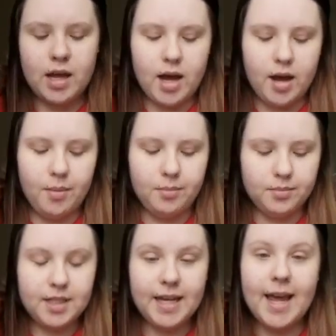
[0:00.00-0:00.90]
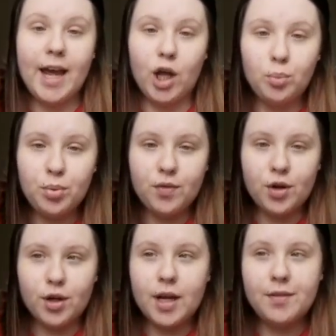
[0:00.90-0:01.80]
to get help
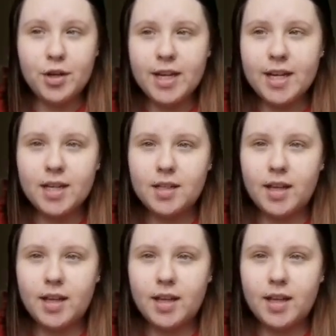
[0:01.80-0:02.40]
if you need it,